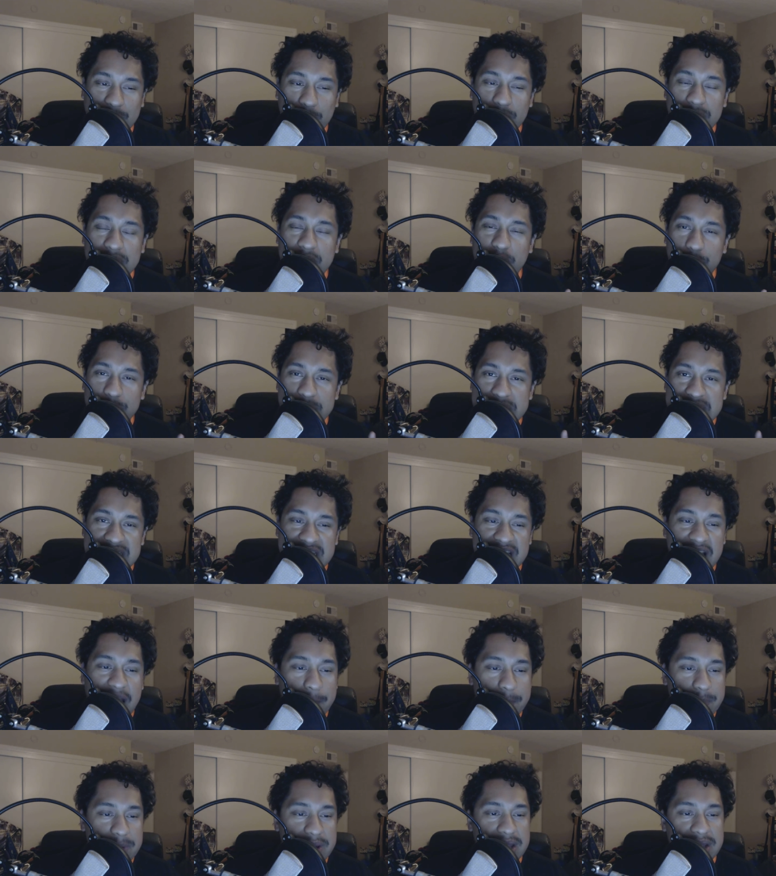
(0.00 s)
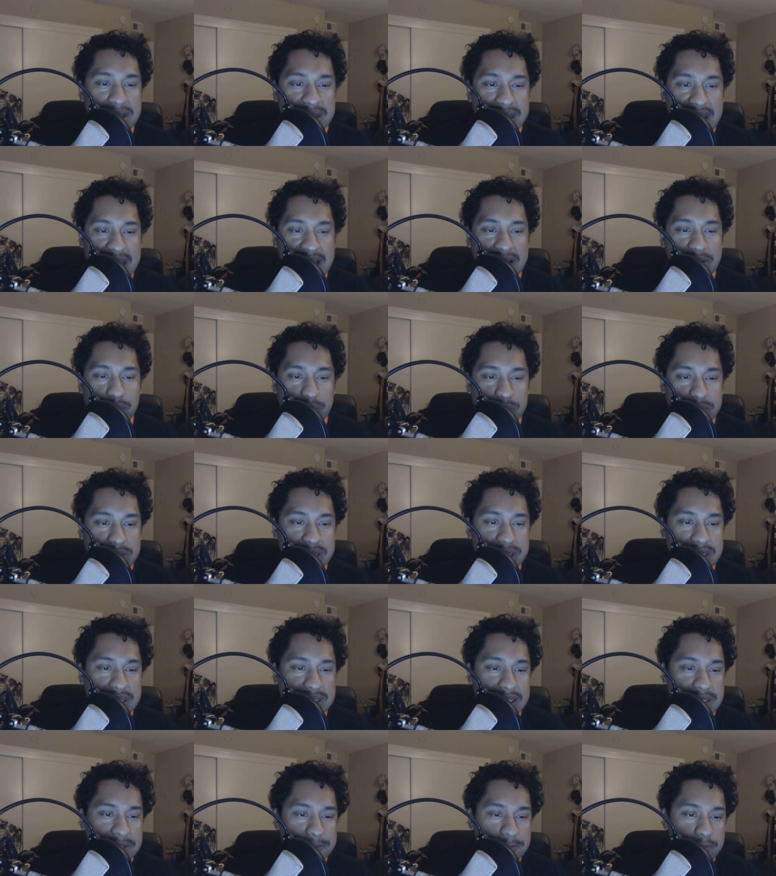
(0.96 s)
They were a little bit sloppy in that.
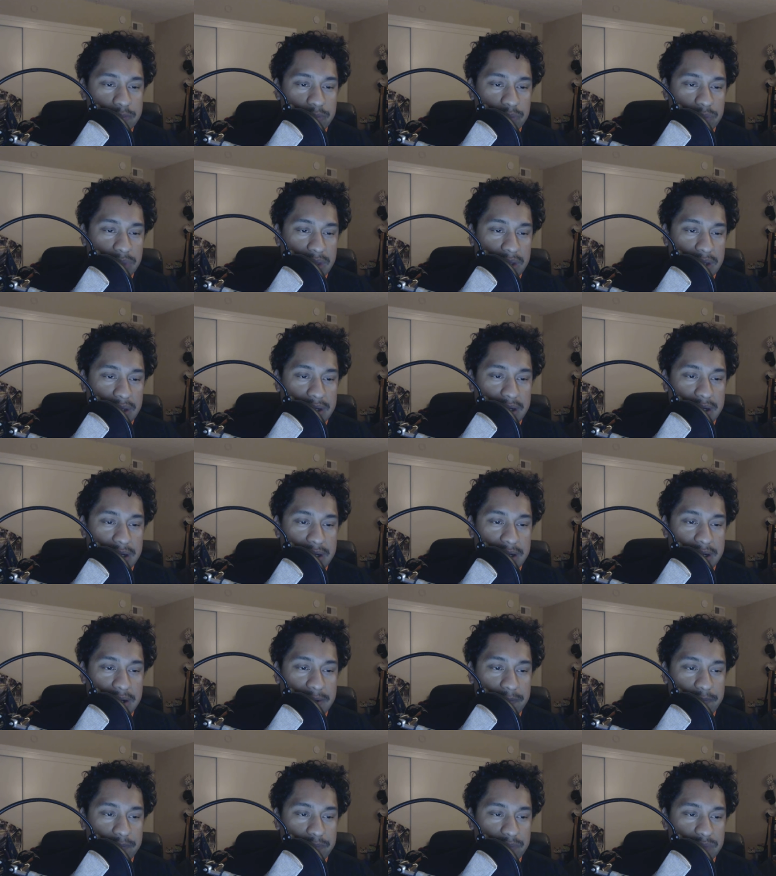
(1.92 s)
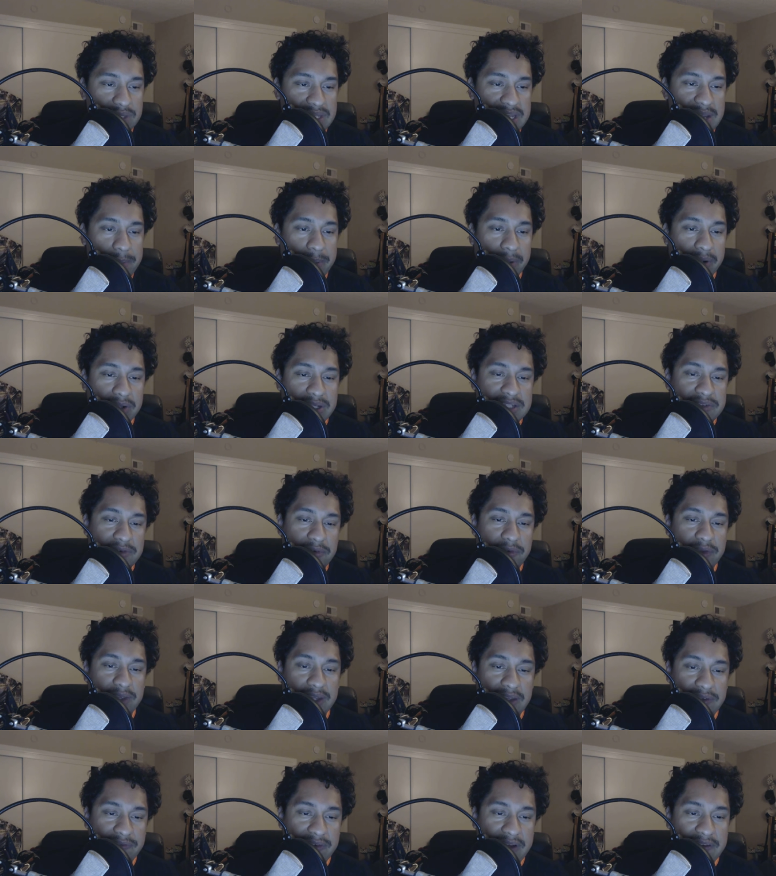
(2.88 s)
Was um, ten penalties for
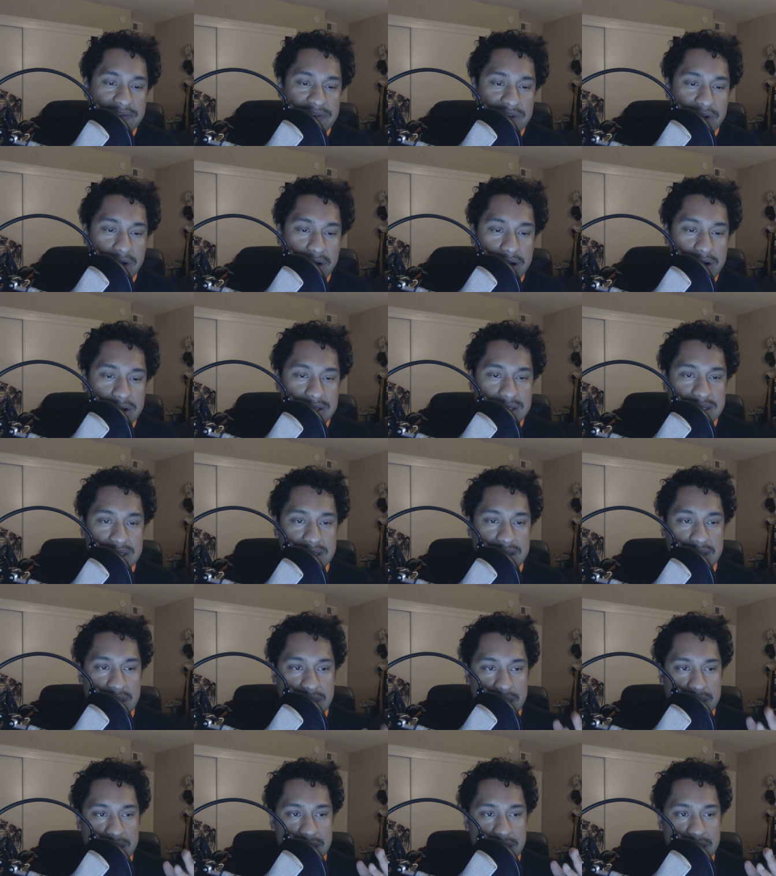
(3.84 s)
fifty-five yards.